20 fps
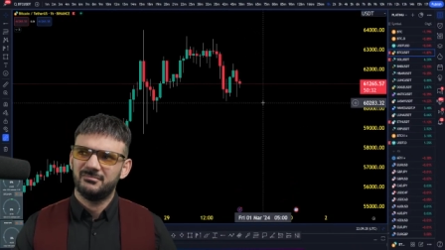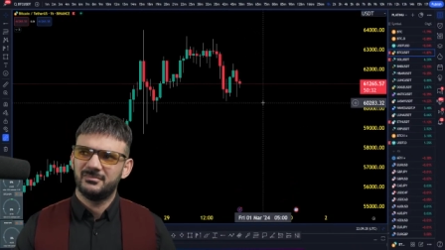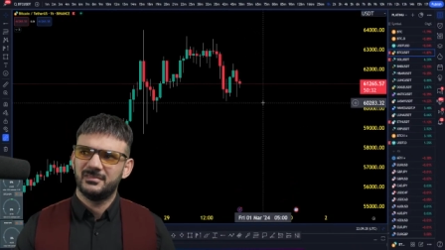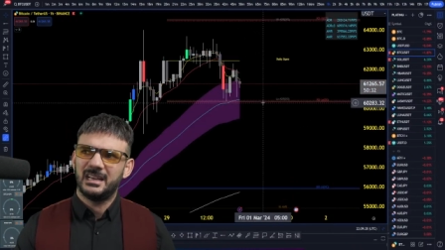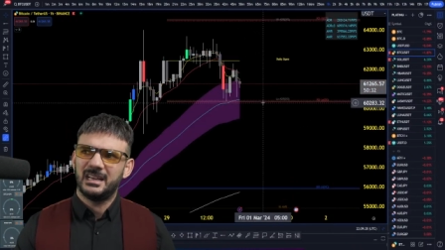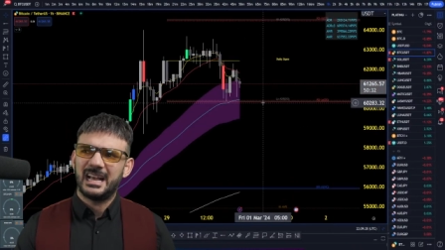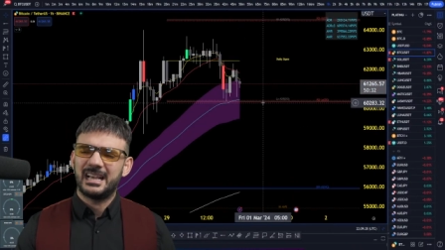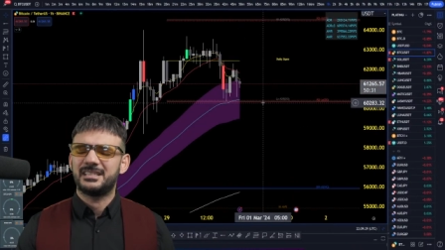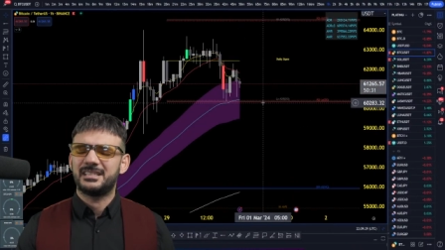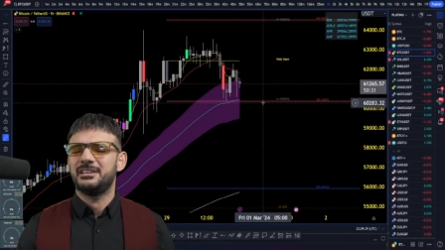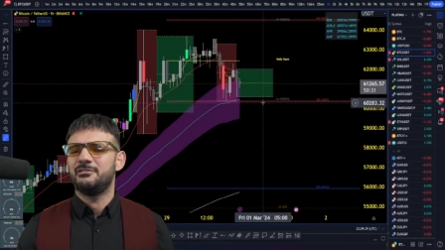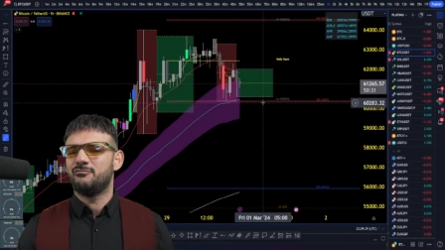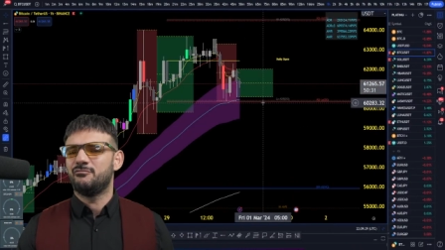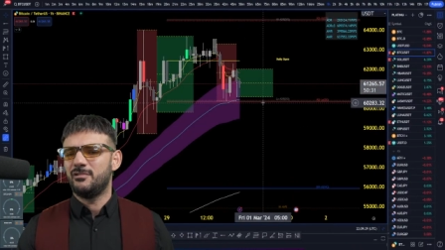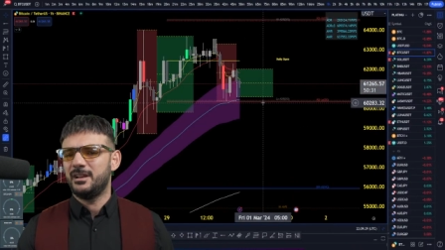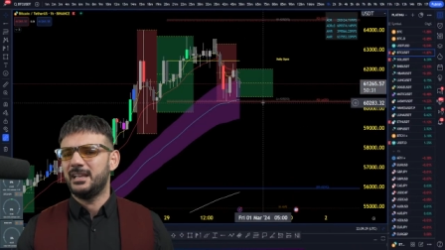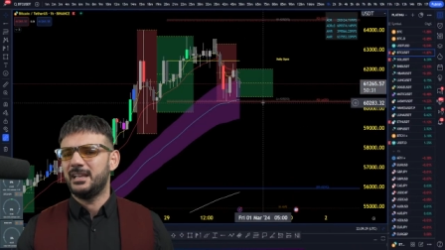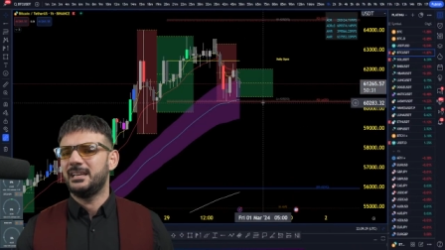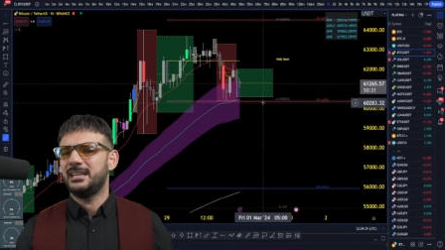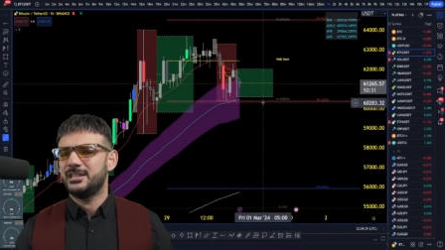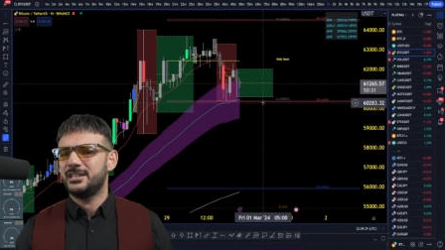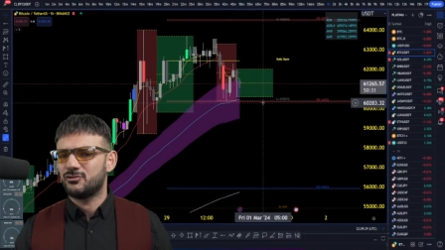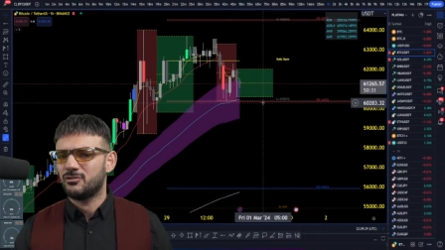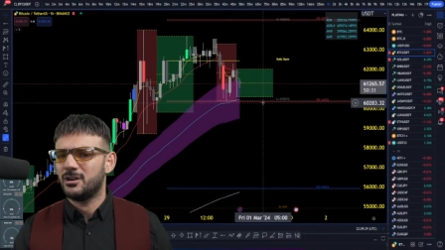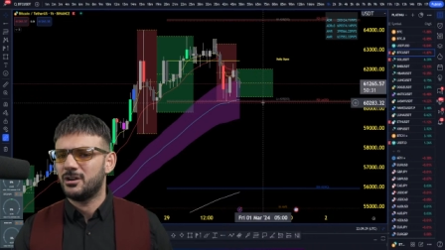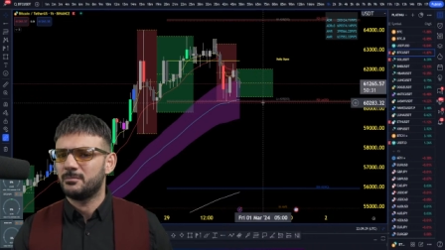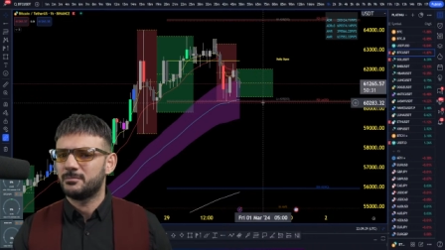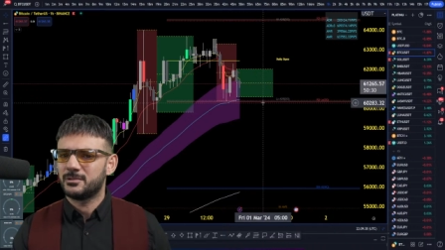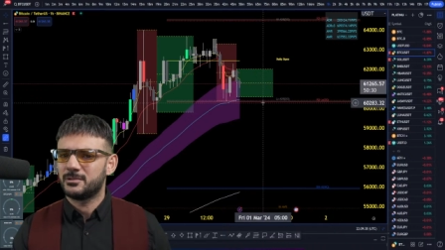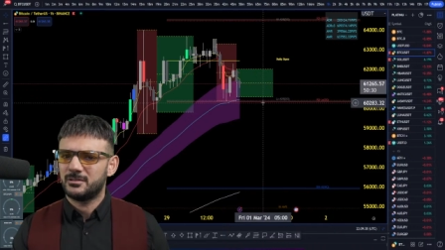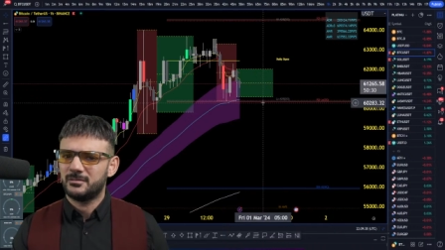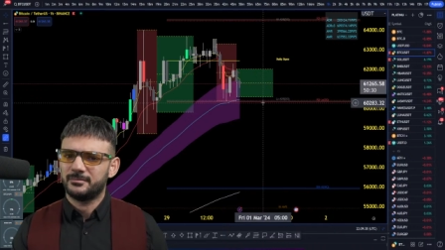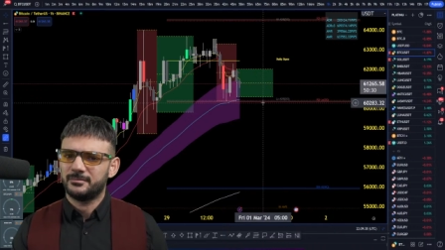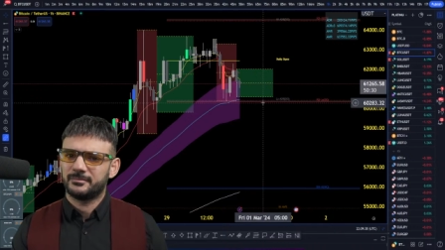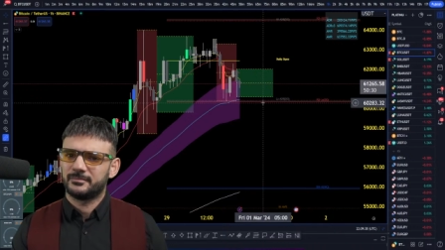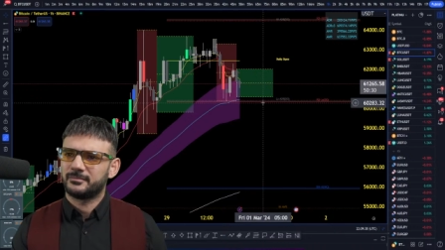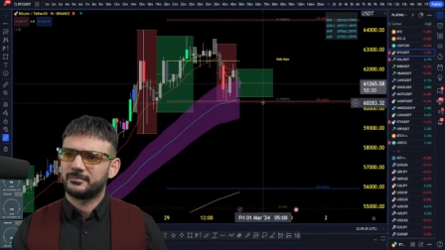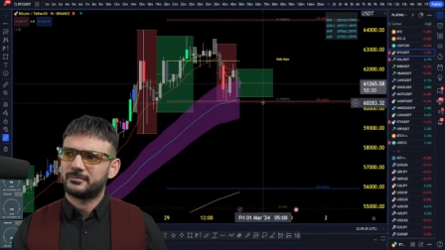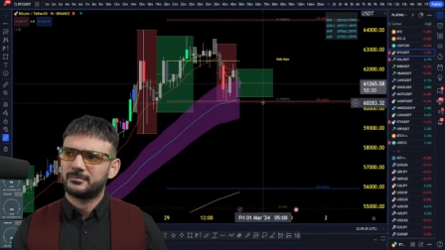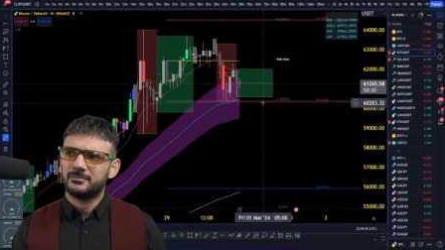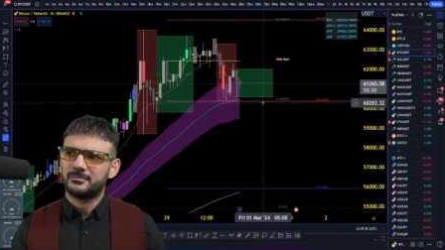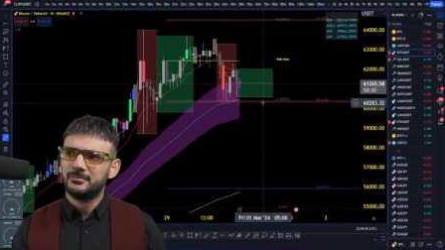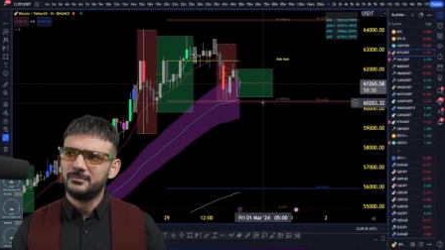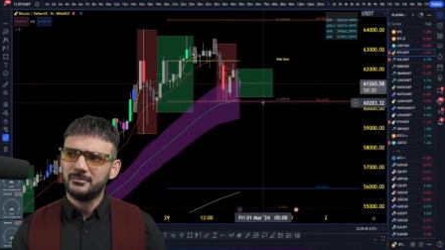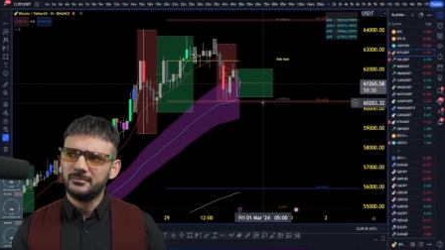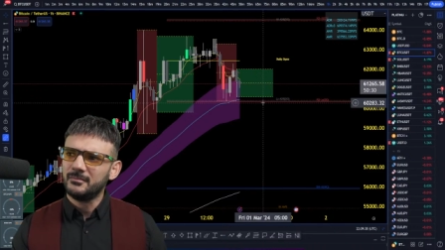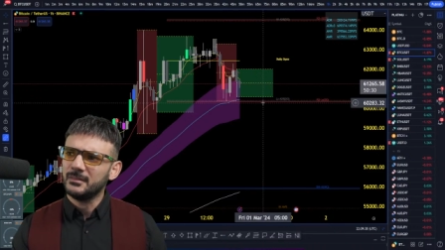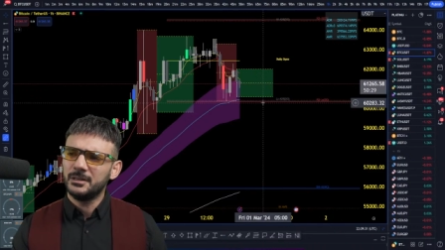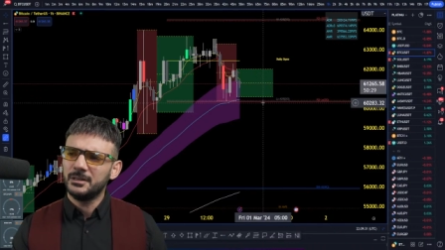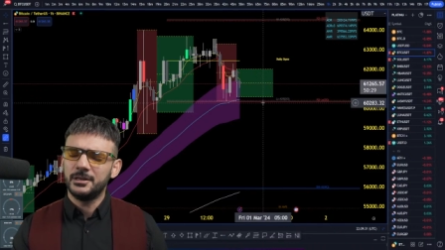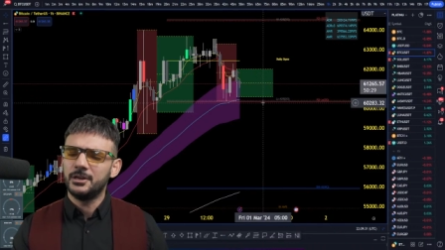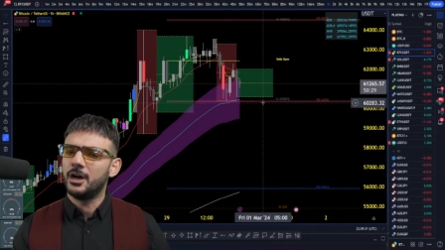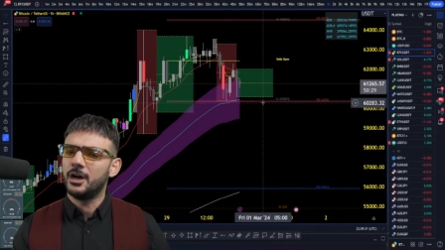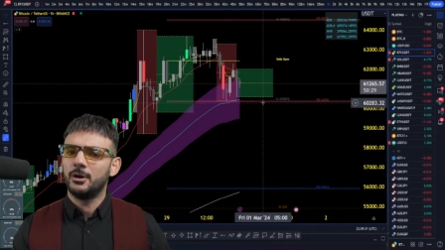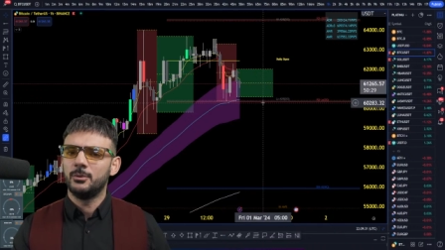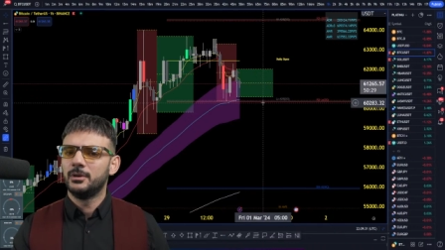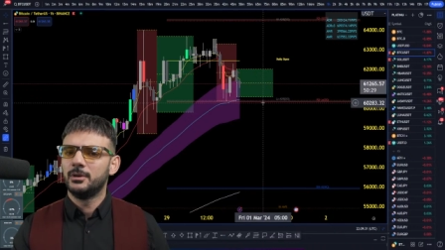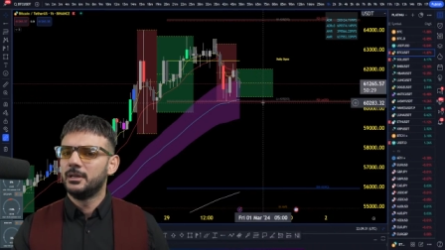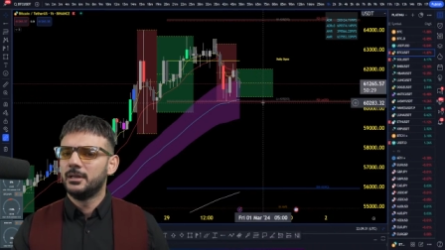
Has it really dropped? No.